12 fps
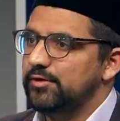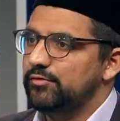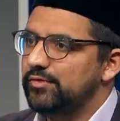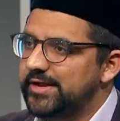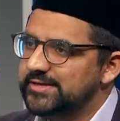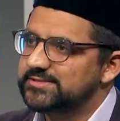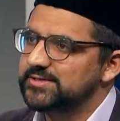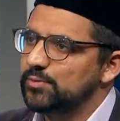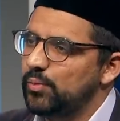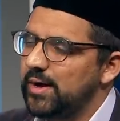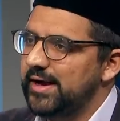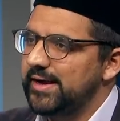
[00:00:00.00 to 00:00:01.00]
The
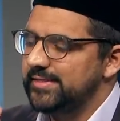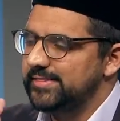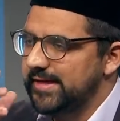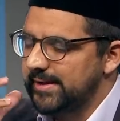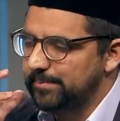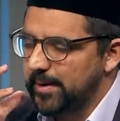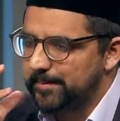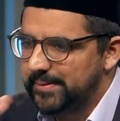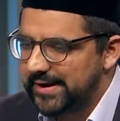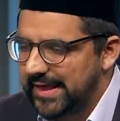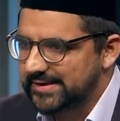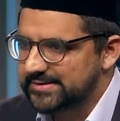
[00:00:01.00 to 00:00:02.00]
reason why they
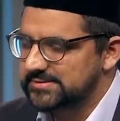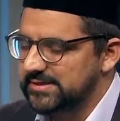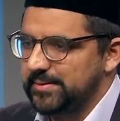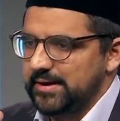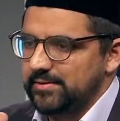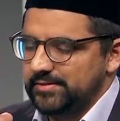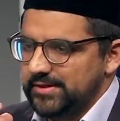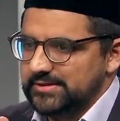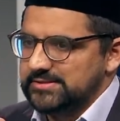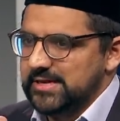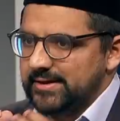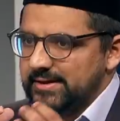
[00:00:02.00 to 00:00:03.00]
perplexed about
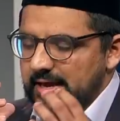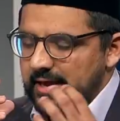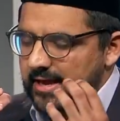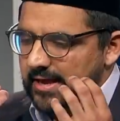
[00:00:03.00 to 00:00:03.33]
this, and